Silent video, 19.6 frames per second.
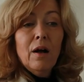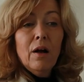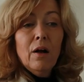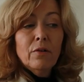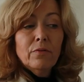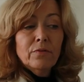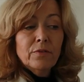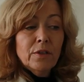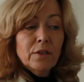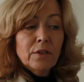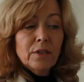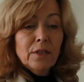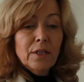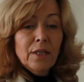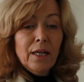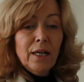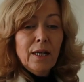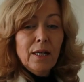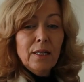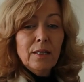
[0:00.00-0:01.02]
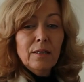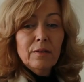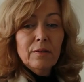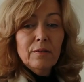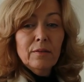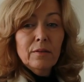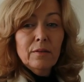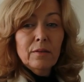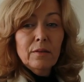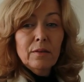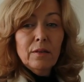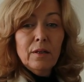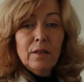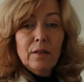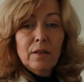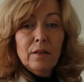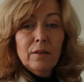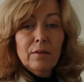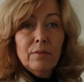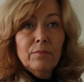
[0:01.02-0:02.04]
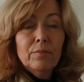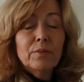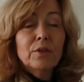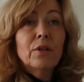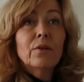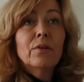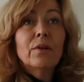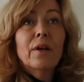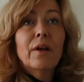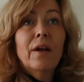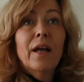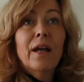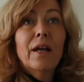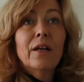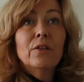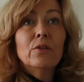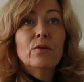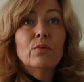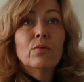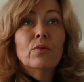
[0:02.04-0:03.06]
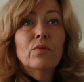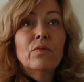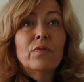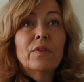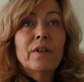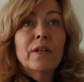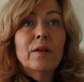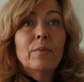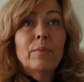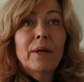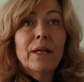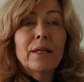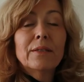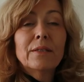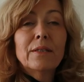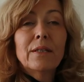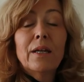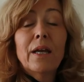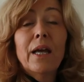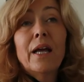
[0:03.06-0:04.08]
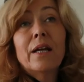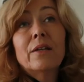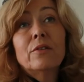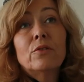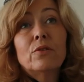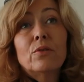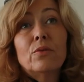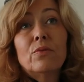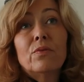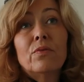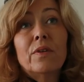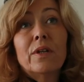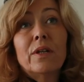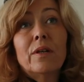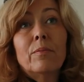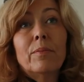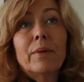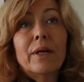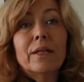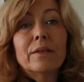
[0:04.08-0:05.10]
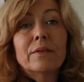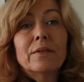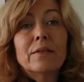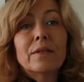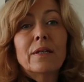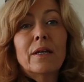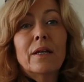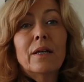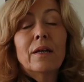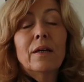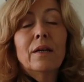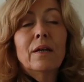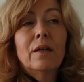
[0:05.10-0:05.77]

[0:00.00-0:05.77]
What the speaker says: after today. Don't know how you will feel about it. How do you feel about it?